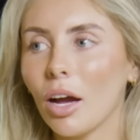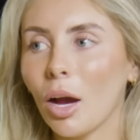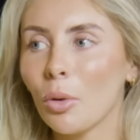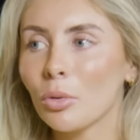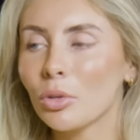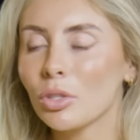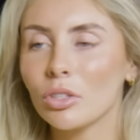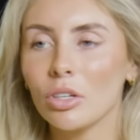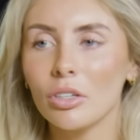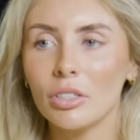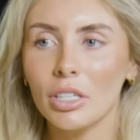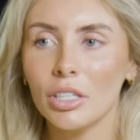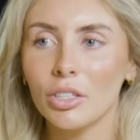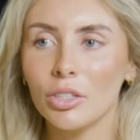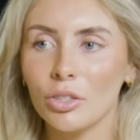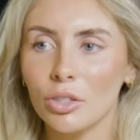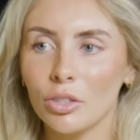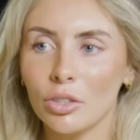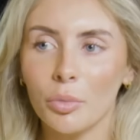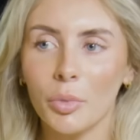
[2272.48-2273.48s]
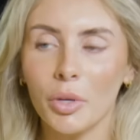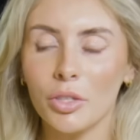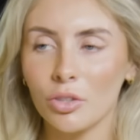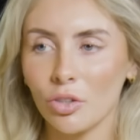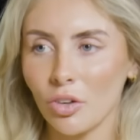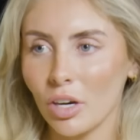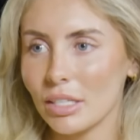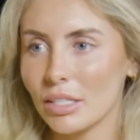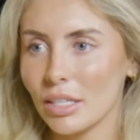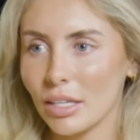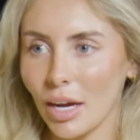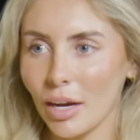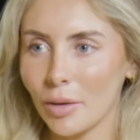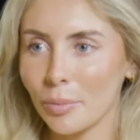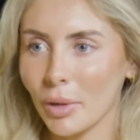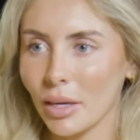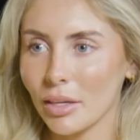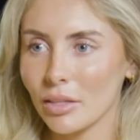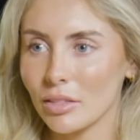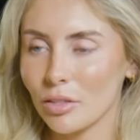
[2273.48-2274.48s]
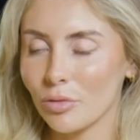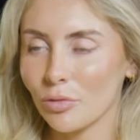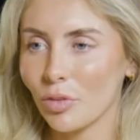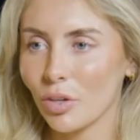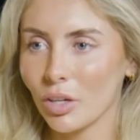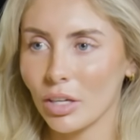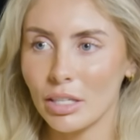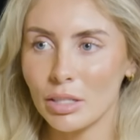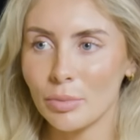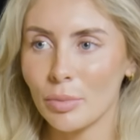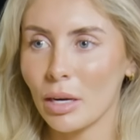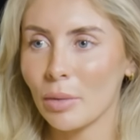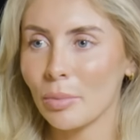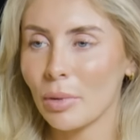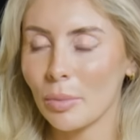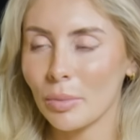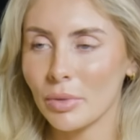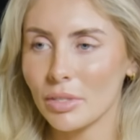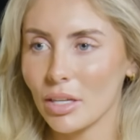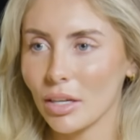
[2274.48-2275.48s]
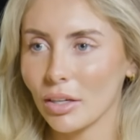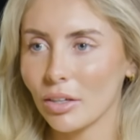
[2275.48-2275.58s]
I would just continue doing the most crazy gangbangs and fucking as many people as I